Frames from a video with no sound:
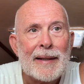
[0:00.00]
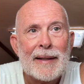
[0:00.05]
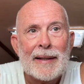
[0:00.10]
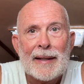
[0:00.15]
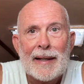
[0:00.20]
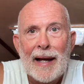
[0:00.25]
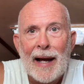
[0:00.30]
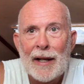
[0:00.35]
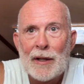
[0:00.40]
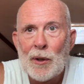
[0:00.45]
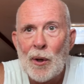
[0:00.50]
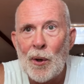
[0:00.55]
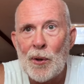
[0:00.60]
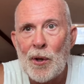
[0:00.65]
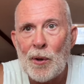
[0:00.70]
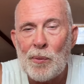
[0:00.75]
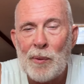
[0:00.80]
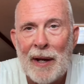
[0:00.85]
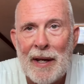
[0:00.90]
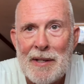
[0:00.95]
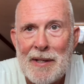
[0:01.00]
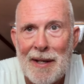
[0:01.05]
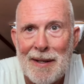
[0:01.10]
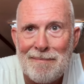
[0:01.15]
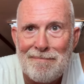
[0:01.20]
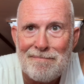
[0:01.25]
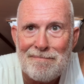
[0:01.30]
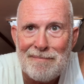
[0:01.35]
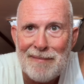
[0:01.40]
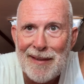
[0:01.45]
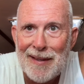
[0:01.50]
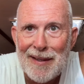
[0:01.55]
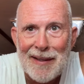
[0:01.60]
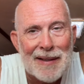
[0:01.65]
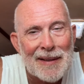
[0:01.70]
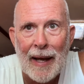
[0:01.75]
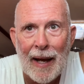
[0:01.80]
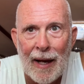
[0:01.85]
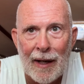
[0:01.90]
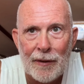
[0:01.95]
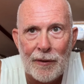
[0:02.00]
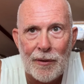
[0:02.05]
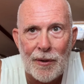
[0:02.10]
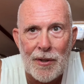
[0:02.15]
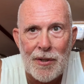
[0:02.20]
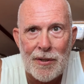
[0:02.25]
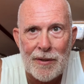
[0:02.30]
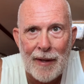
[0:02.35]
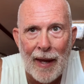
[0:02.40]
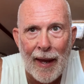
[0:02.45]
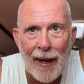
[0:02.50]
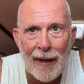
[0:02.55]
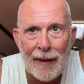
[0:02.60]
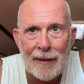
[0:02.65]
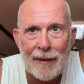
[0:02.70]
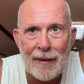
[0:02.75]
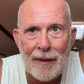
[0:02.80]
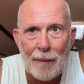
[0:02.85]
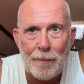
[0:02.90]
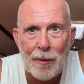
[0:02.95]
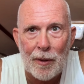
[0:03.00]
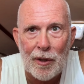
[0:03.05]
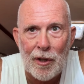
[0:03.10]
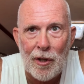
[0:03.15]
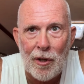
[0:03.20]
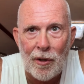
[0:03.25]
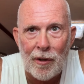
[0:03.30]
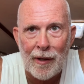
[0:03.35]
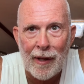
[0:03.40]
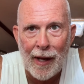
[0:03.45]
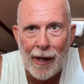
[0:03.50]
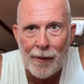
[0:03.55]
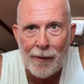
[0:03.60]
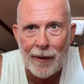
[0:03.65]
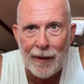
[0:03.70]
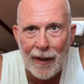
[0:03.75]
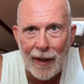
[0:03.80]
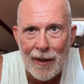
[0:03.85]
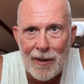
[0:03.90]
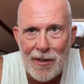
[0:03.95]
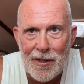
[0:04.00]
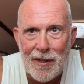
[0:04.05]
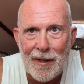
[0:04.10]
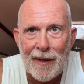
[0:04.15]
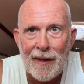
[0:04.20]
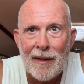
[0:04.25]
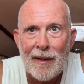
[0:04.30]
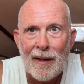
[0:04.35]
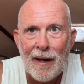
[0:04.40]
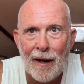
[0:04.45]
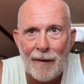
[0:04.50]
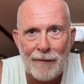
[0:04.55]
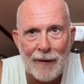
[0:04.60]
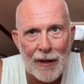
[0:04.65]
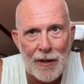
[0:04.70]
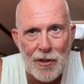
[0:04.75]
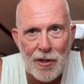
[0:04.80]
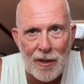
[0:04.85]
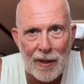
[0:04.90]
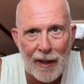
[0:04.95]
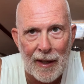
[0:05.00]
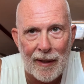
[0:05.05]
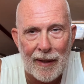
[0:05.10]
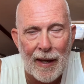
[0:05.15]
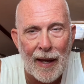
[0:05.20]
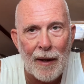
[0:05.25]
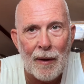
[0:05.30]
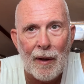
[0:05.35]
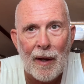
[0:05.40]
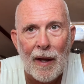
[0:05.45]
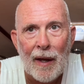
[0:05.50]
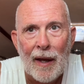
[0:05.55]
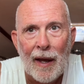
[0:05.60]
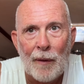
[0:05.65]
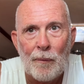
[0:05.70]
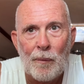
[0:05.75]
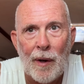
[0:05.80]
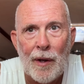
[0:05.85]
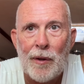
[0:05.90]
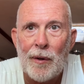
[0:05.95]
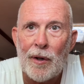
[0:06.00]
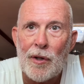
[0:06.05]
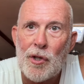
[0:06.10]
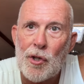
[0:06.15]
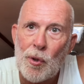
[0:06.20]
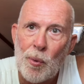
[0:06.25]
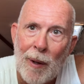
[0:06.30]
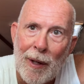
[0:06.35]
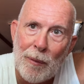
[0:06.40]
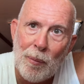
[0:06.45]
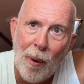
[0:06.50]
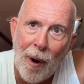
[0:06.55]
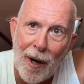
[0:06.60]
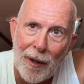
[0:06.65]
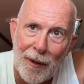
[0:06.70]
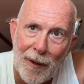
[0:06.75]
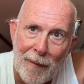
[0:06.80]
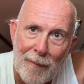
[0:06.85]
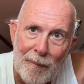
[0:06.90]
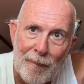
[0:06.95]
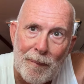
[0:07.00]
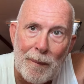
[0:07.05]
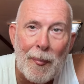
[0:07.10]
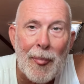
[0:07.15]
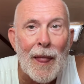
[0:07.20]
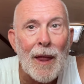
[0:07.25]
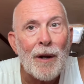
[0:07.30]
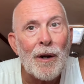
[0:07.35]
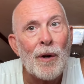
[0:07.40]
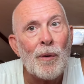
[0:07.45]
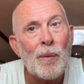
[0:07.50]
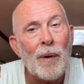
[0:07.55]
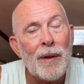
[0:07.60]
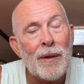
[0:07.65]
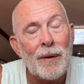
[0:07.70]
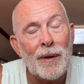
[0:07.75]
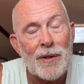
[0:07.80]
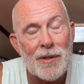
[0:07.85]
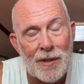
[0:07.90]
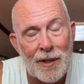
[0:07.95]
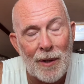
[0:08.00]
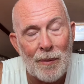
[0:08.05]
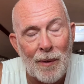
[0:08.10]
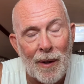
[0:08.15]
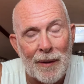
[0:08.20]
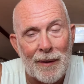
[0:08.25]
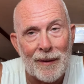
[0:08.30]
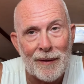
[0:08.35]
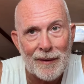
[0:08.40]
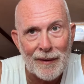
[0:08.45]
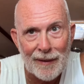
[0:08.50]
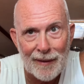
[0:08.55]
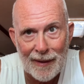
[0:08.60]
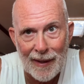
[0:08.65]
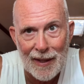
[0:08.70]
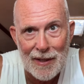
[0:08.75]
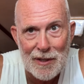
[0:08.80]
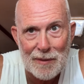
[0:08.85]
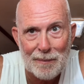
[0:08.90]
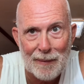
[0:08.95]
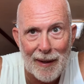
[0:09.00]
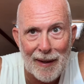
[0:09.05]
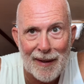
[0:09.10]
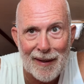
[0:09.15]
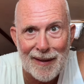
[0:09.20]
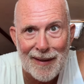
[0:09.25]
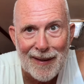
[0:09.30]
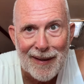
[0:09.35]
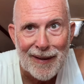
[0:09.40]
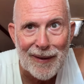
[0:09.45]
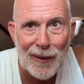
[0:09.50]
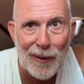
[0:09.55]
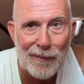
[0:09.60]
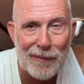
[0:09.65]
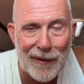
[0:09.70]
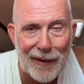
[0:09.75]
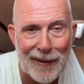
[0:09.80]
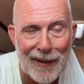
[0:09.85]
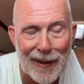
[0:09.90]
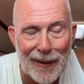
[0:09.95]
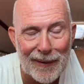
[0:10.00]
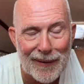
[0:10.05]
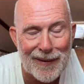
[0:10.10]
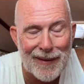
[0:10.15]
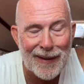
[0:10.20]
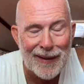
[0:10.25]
I know the reason, understand the peculiarities of each leak, and whether it's sweet water or whether it's seawater. That's me, over and out.